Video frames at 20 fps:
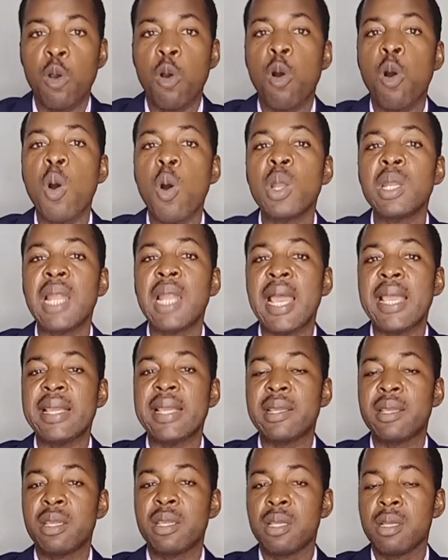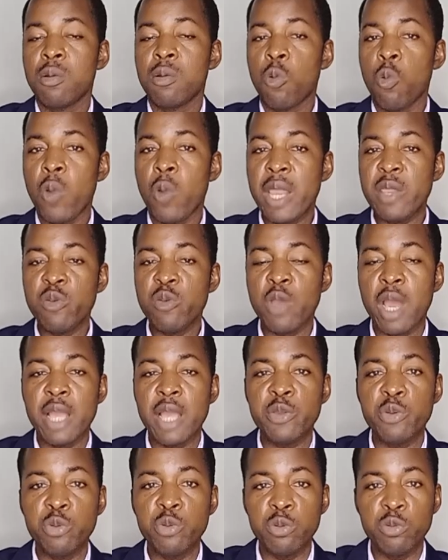Unlike when
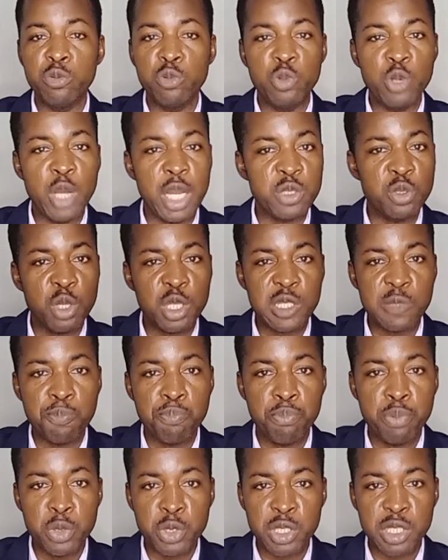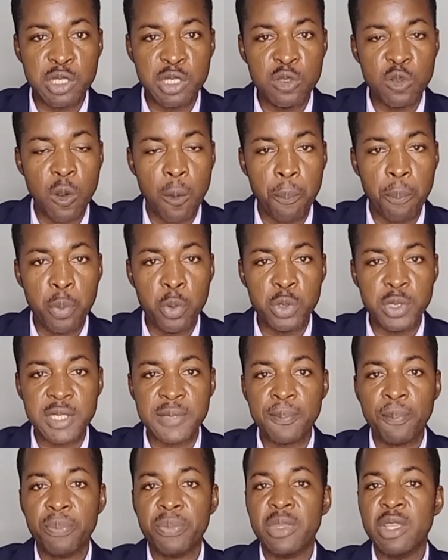you are just boosting your post.